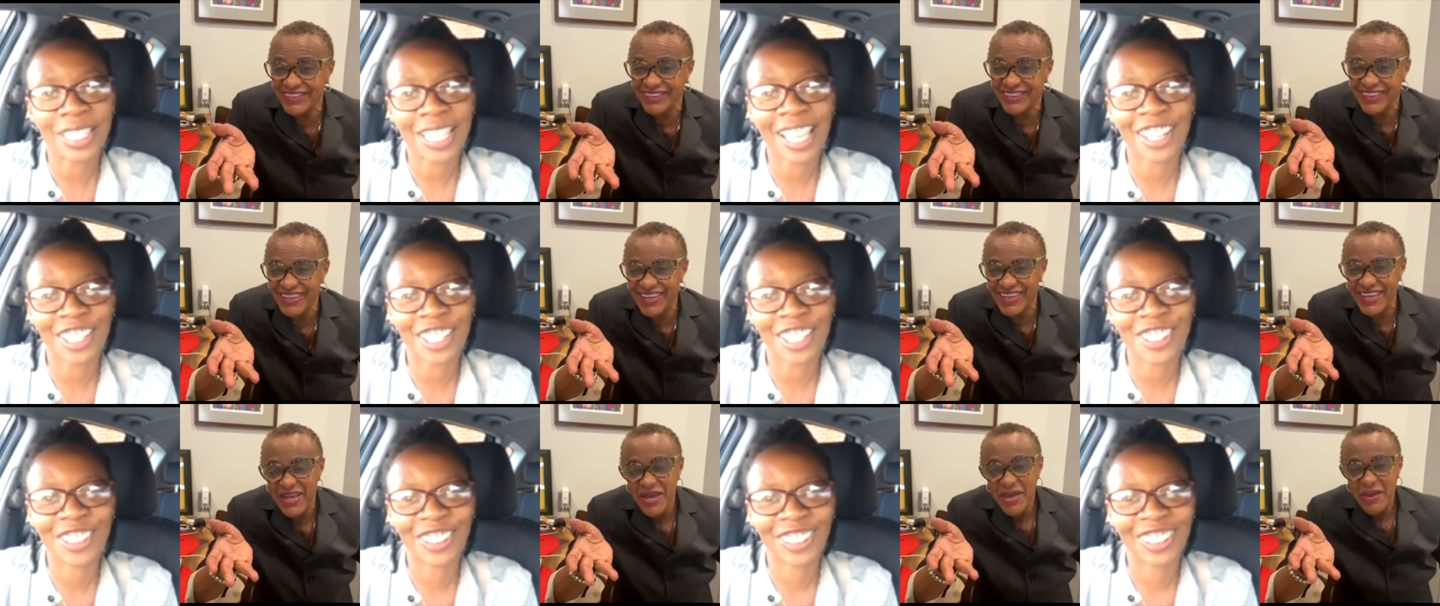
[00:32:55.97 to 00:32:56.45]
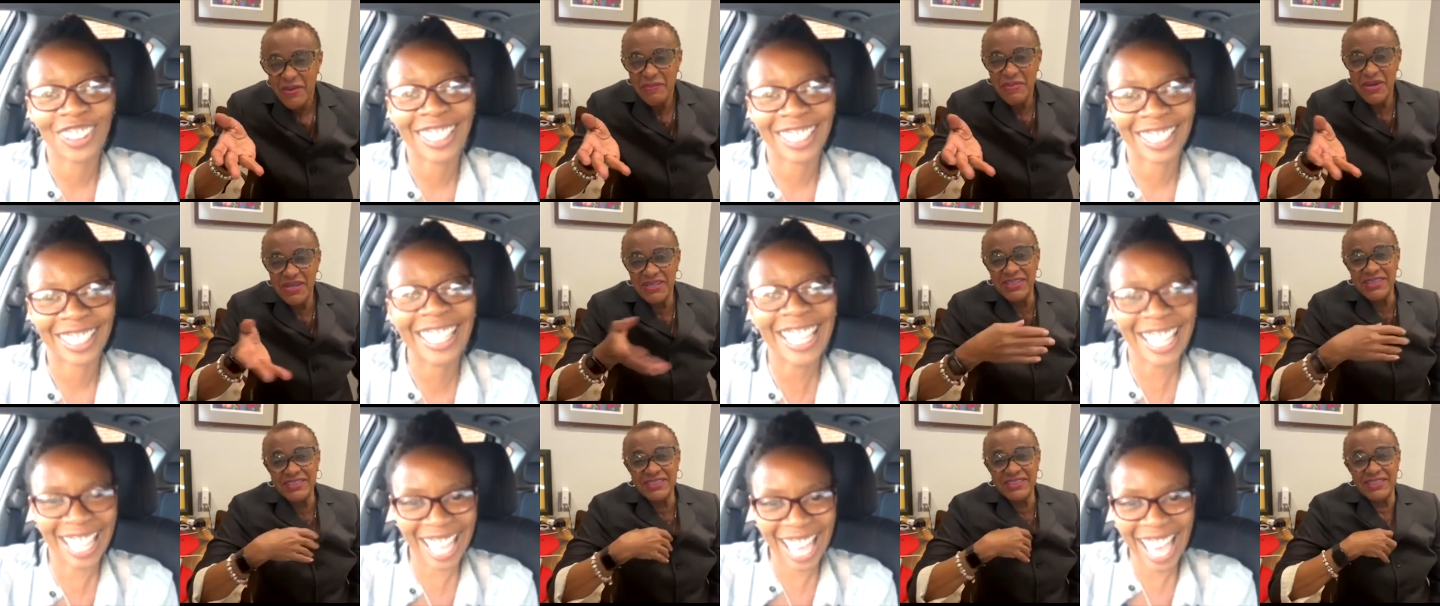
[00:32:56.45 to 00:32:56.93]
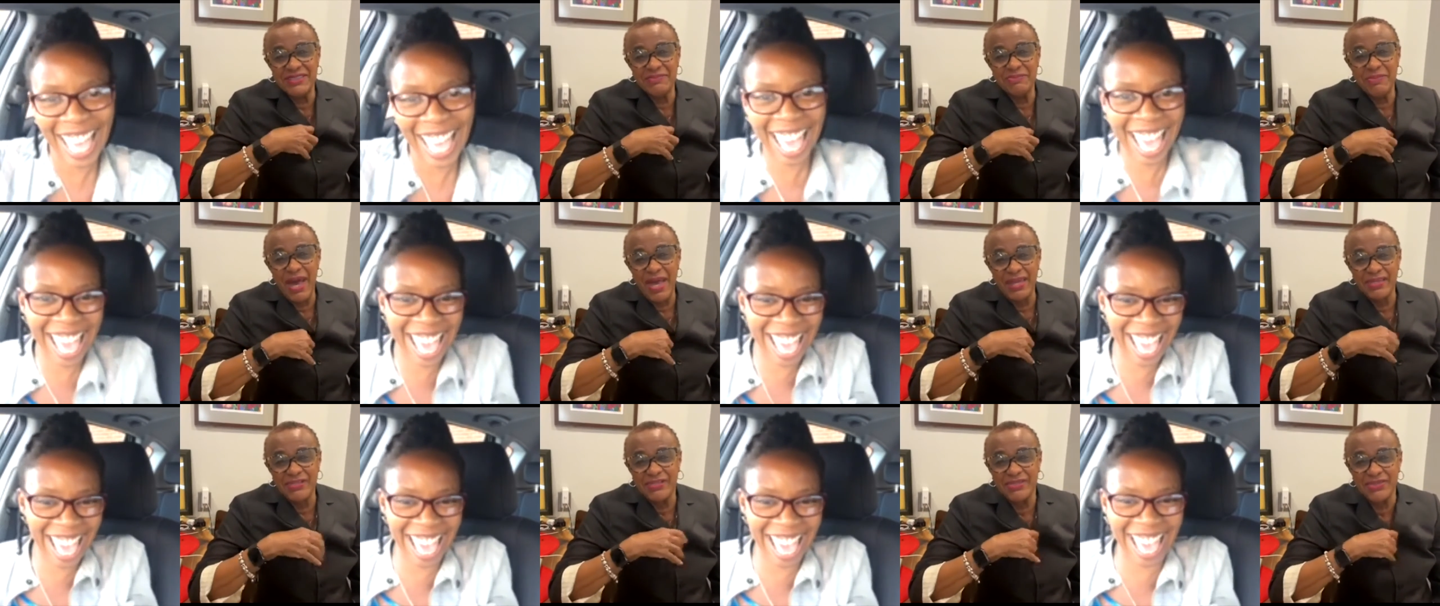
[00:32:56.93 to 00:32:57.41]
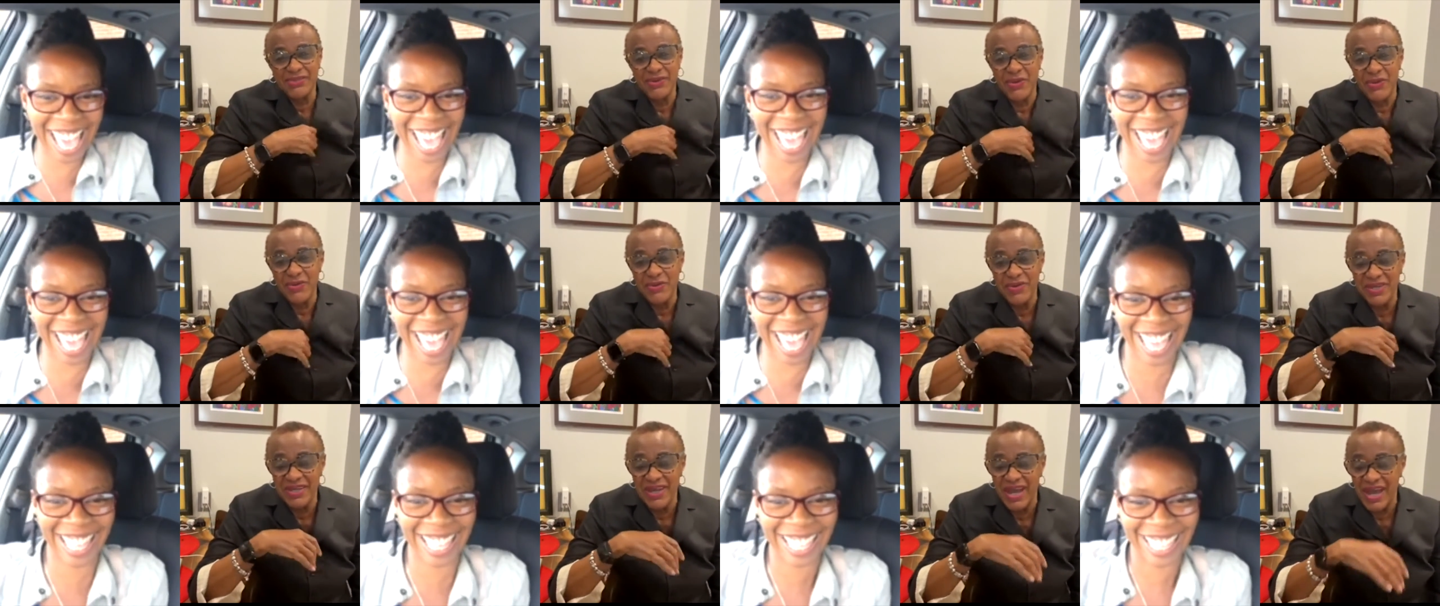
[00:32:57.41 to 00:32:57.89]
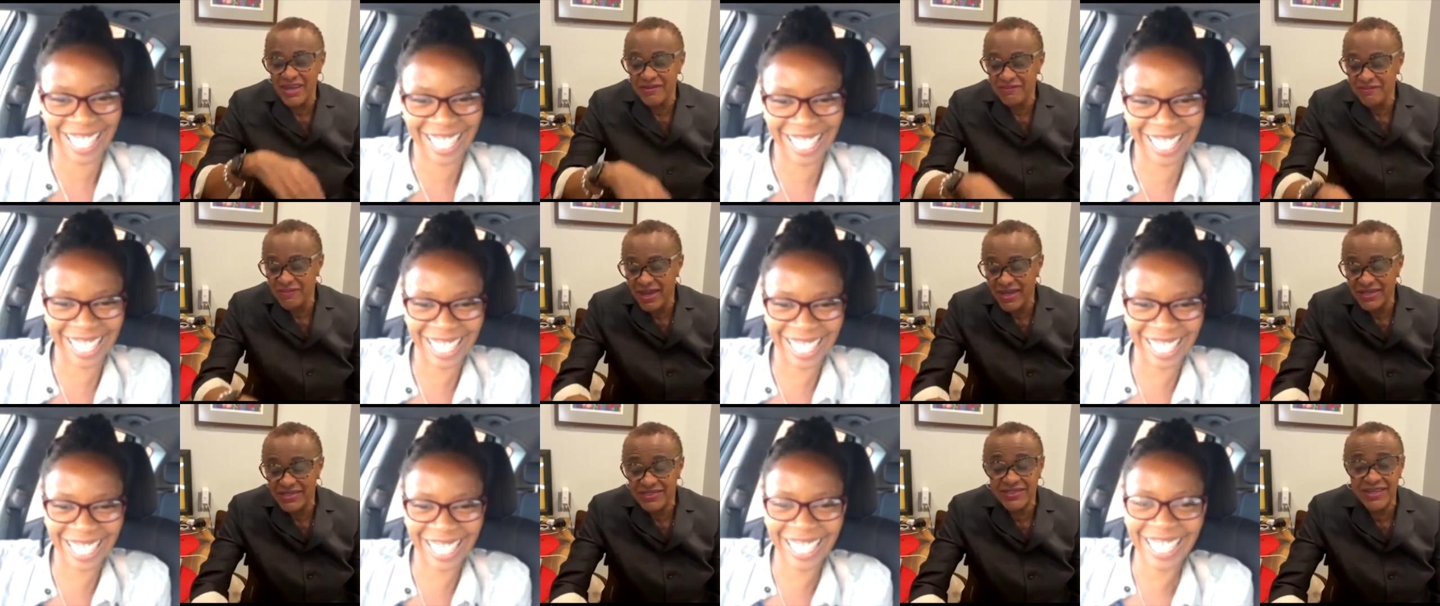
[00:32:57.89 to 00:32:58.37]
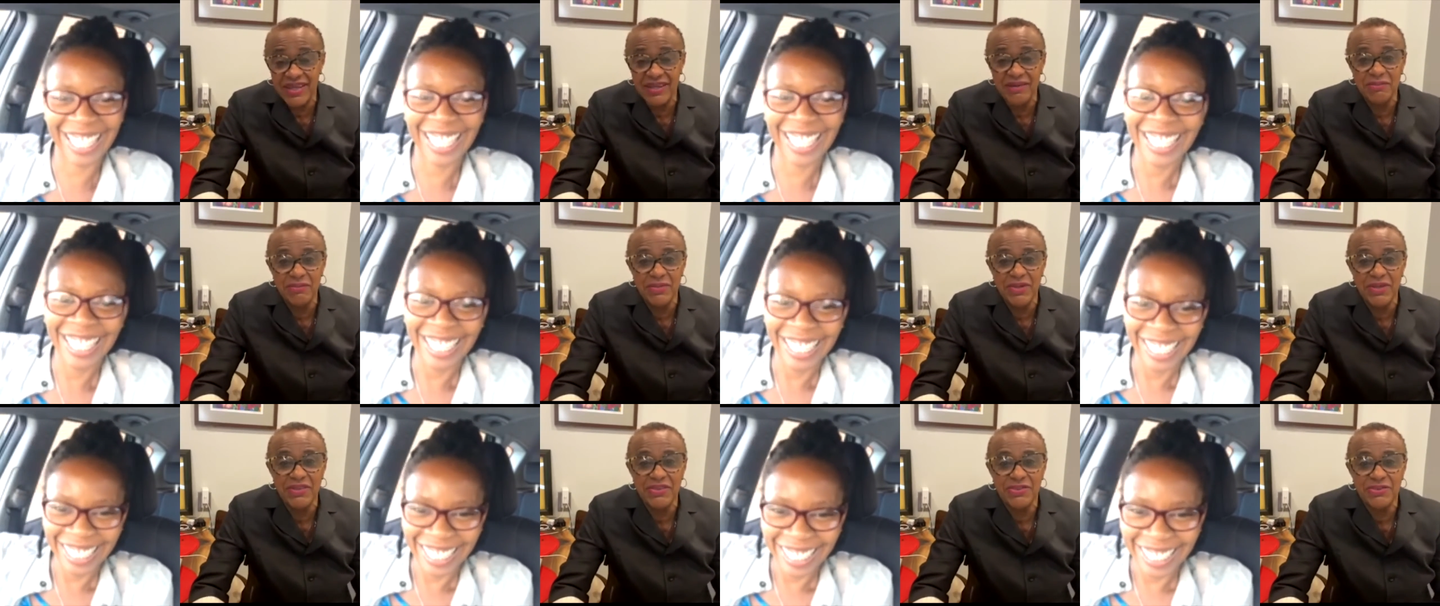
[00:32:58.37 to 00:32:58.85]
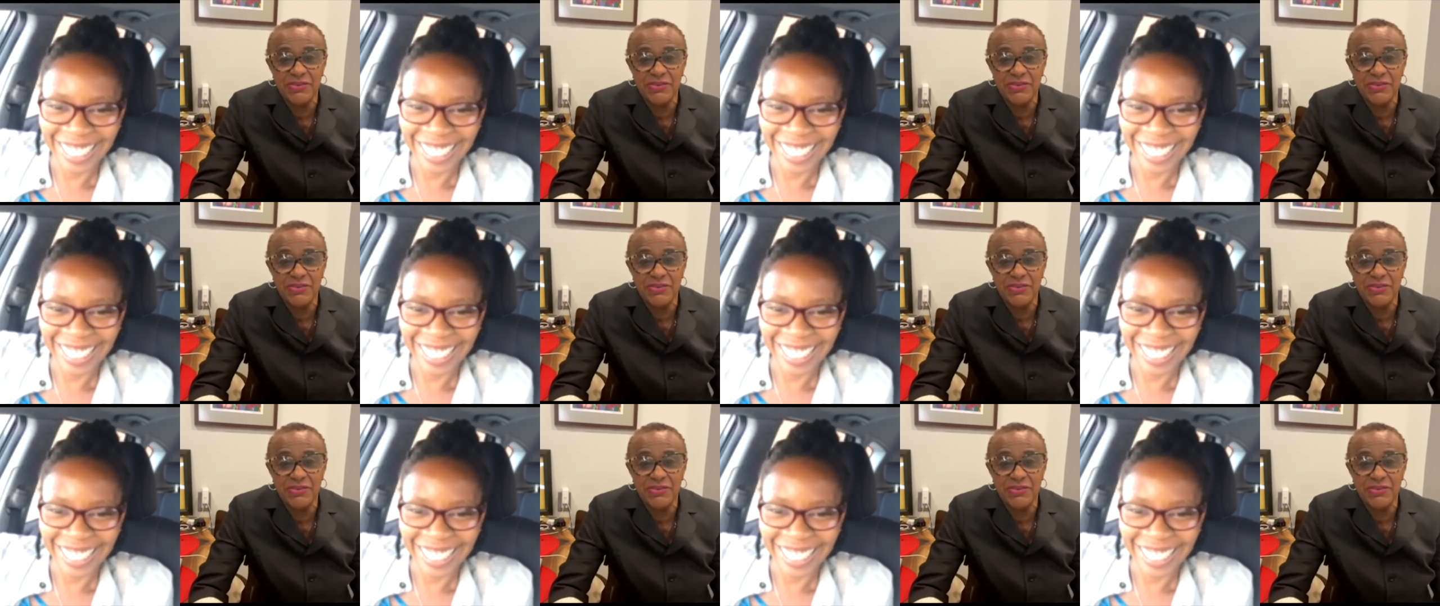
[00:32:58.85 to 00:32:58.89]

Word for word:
Speaker 1: but this is my story and my 10 month